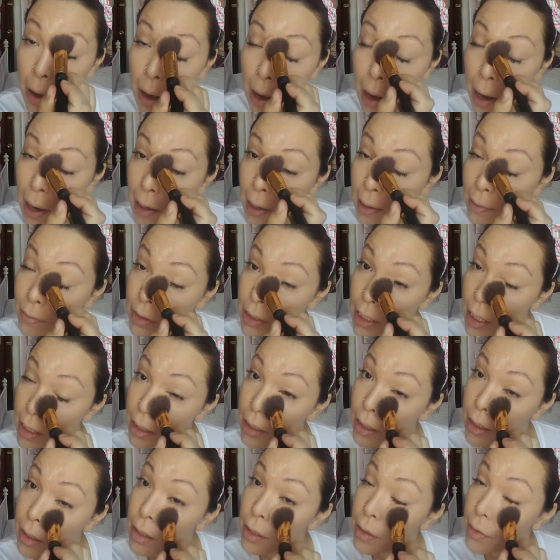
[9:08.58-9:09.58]
And I've said
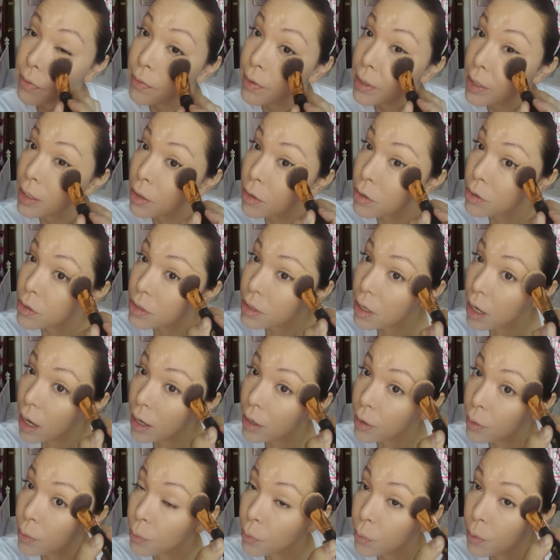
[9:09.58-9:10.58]
it in other videos, I
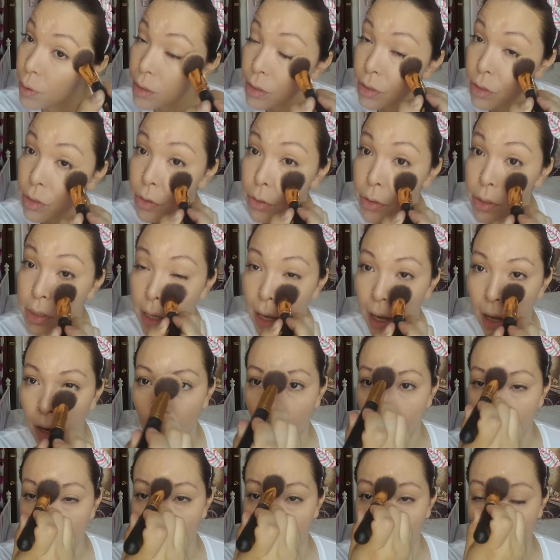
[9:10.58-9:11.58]
don't want to say,
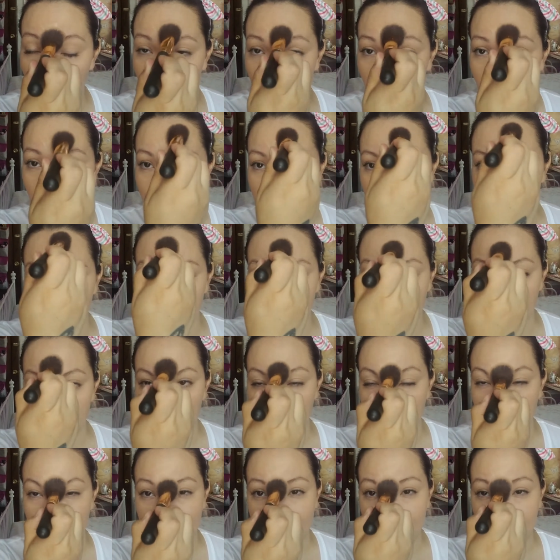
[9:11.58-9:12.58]
oh, it's a
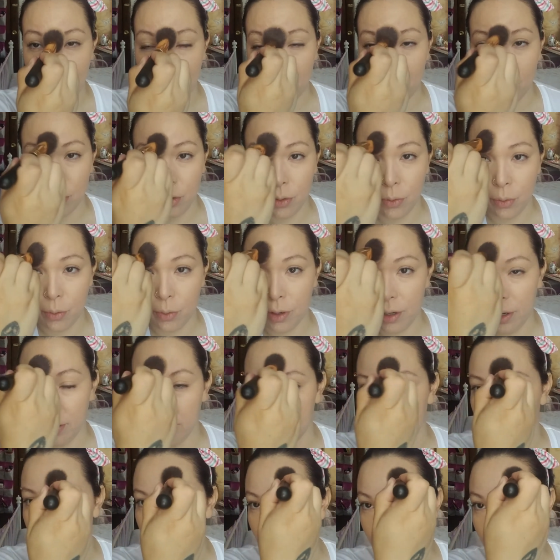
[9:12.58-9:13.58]
beauty channel or
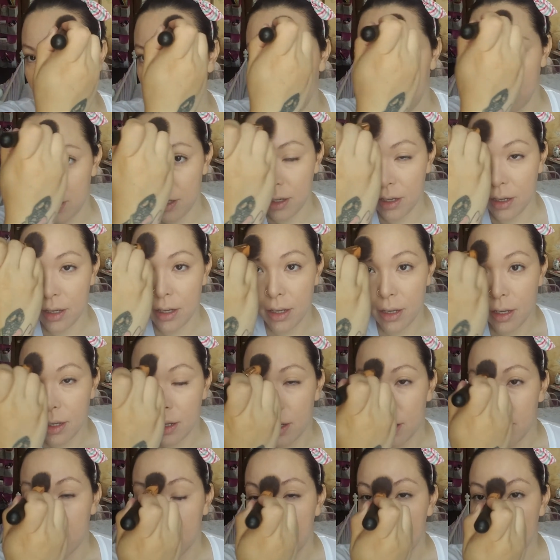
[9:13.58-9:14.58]
it's a
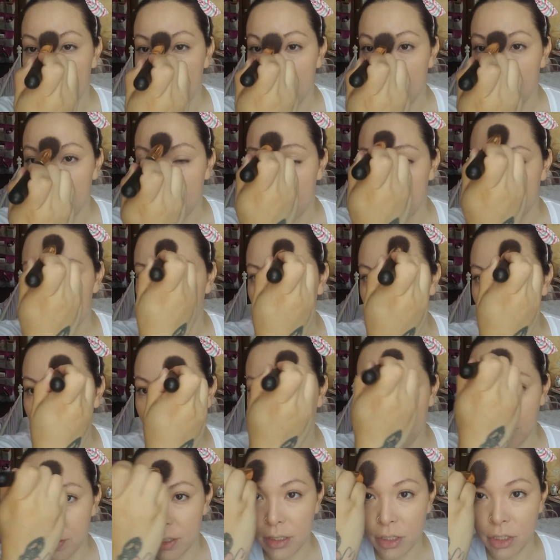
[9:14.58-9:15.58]

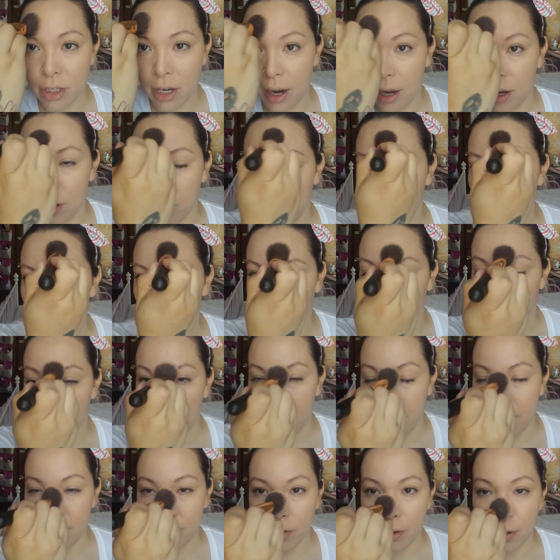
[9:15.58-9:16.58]
crafty channel or
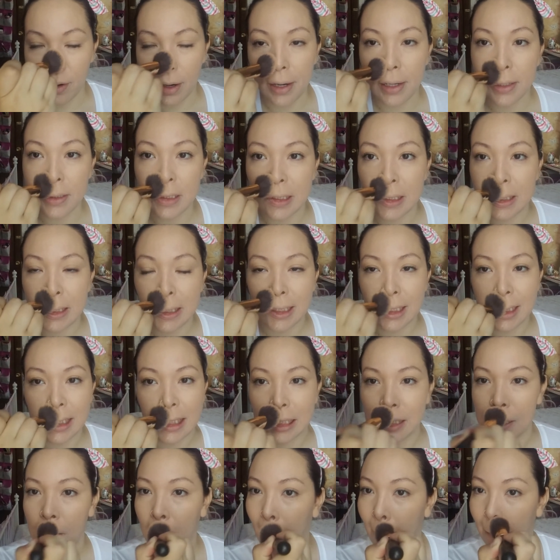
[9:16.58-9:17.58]
whatever. It's
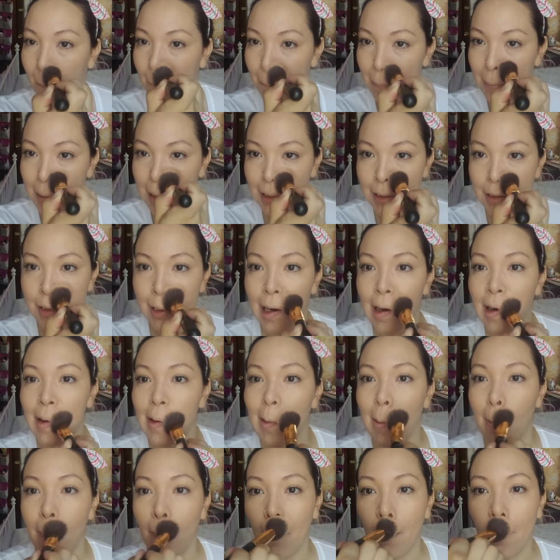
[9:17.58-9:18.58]
just my
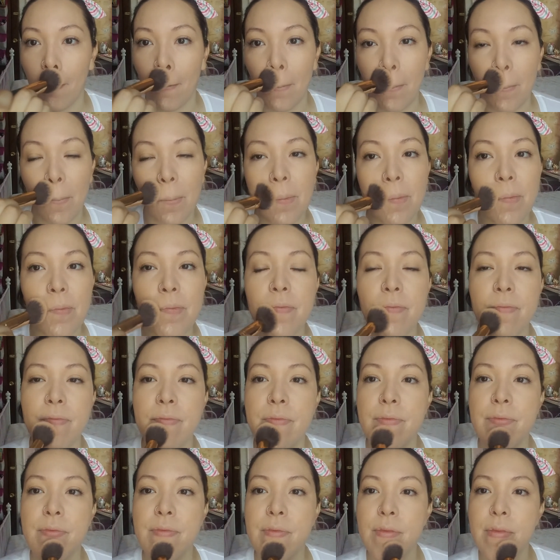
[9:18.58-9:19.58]
channel.
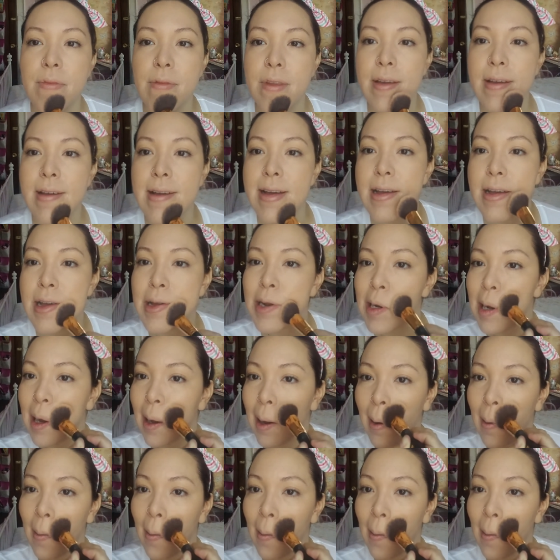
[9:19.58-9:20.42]
And